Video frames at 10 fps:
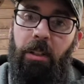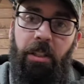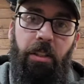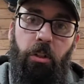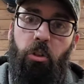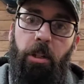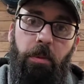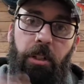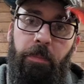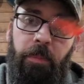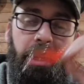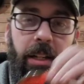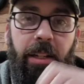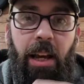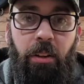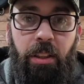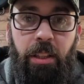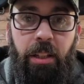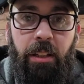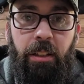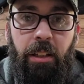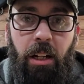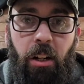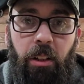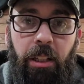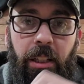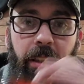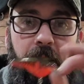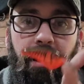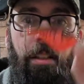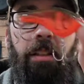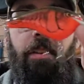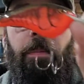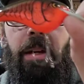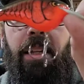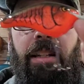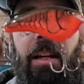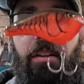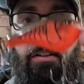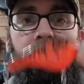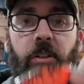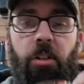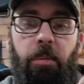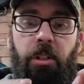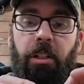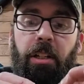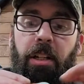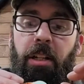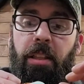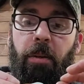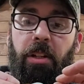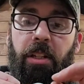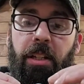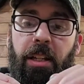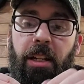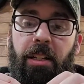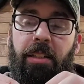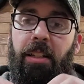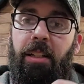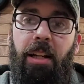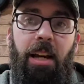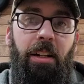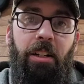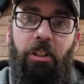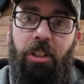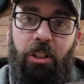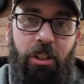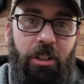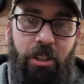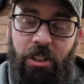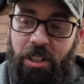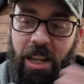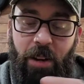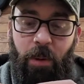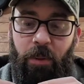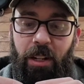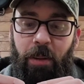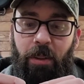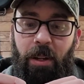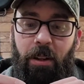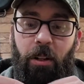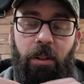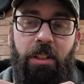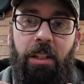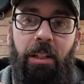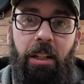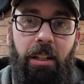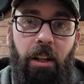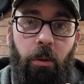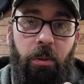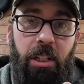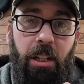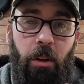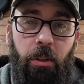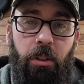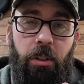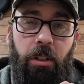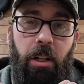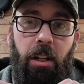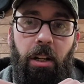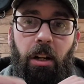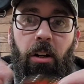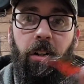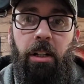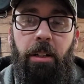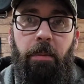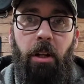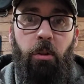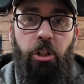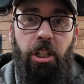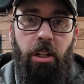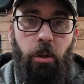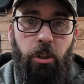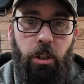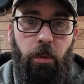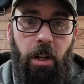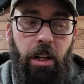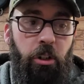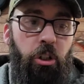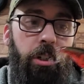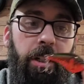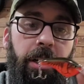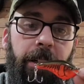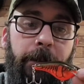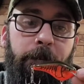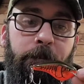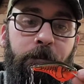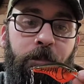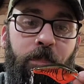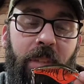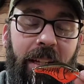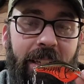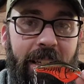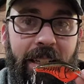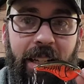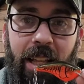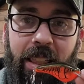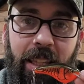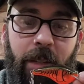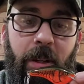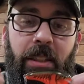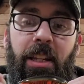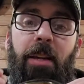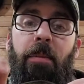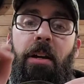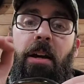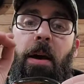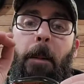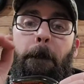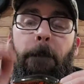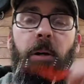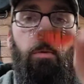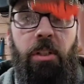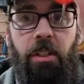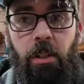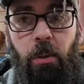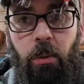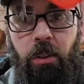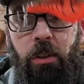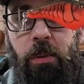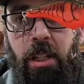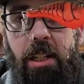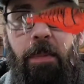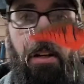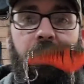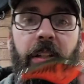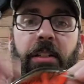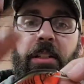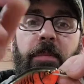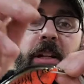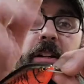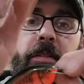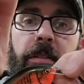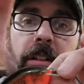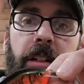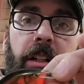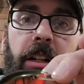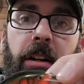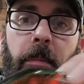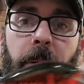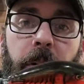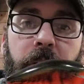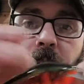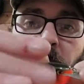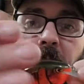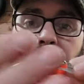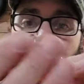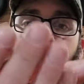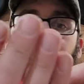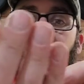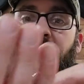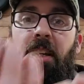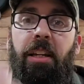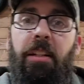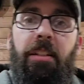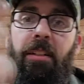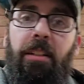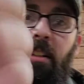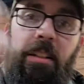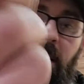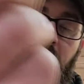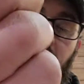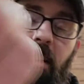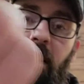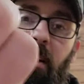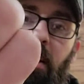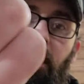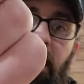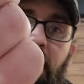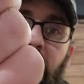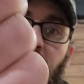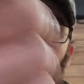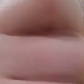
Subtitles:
link the description down in the, or I'll link the bait down in the description. That way you can get it, because I honestly just can't remember the name of the bait. I know it's an OT Otis or OG Otis Garage. I cannot think about the name. But what's so unique about this is made of balsa wood. I mean, it is if you listen to